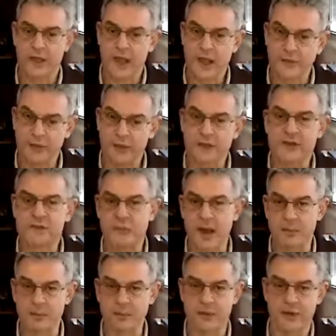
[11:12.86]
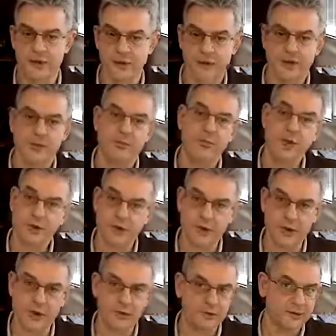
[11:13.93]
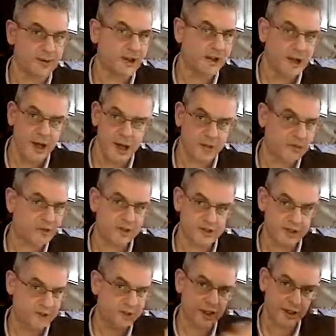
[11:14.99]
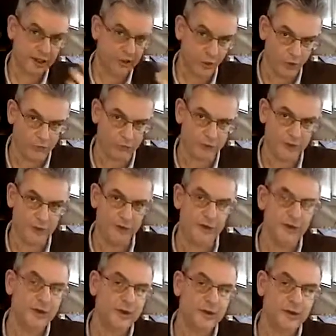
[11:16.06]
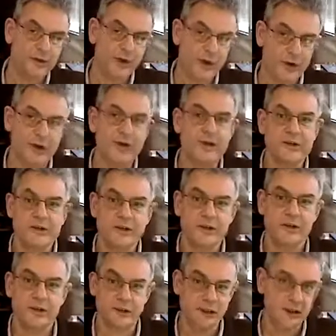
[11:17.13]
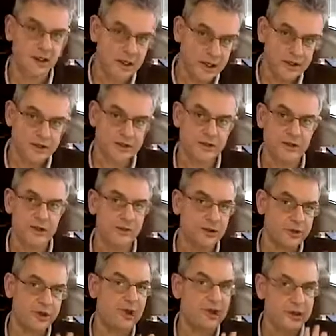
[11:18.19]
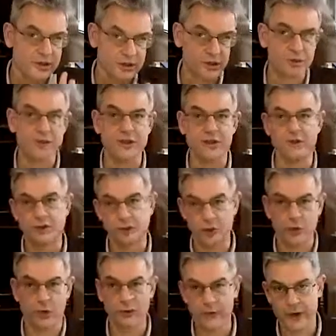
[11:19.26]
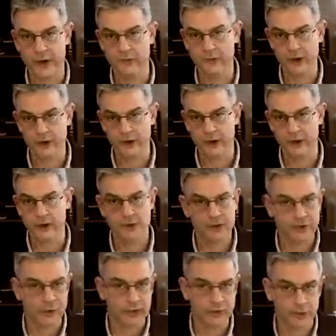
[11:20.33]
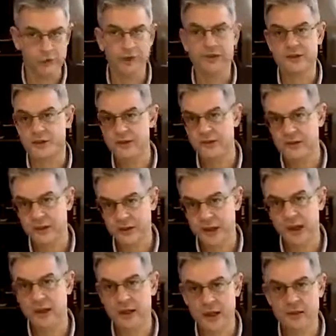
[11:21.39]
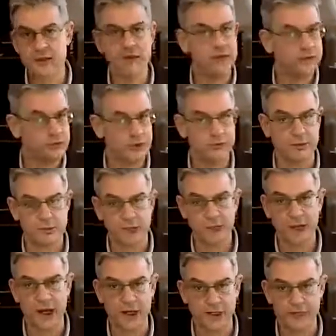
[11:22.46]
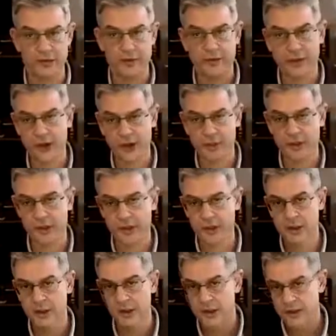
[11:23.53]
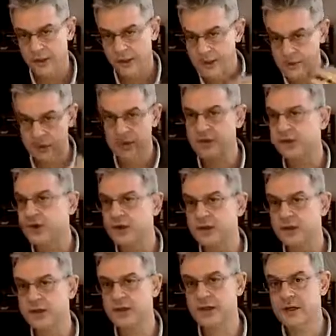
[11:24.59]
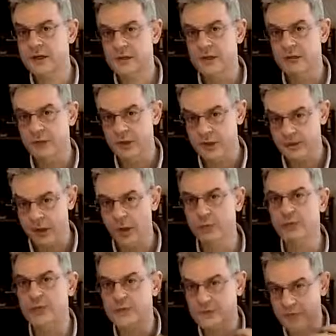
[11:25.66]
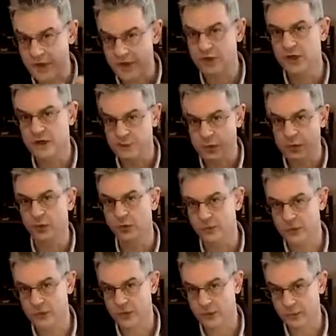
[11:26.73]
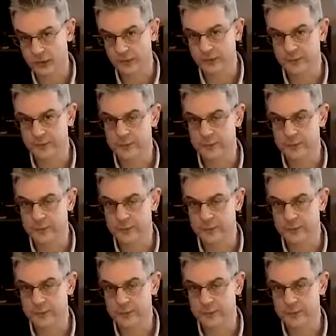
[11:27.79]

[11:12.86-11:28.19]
happiness map, mirroring. I'm just ticking off the various techniques which are exclusive to cold therapy. They don't exist in any other treatment modality or therapy. These 25 techniques have been developed especially for cold therapy,